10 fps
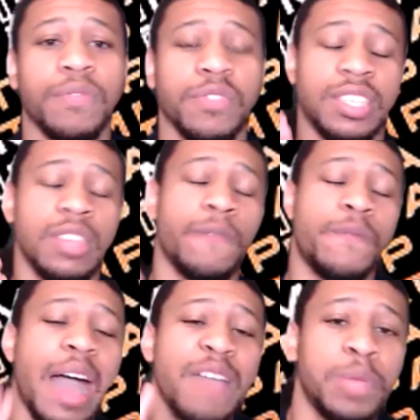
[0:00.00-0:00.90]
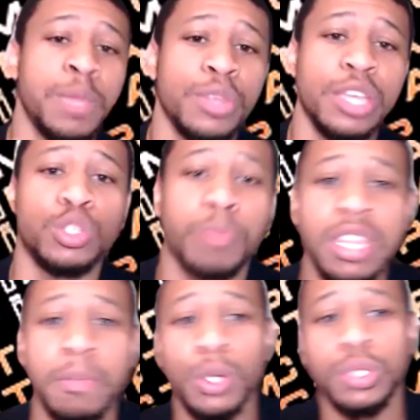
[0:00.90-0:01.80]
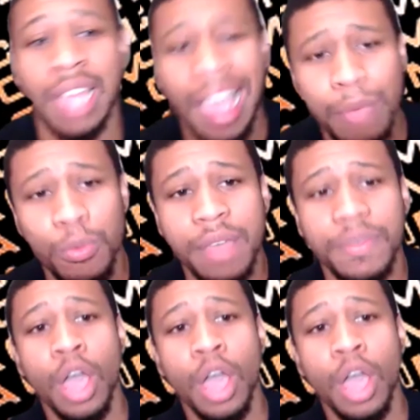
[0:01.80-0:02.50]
See, the 5 people that you spend the most time with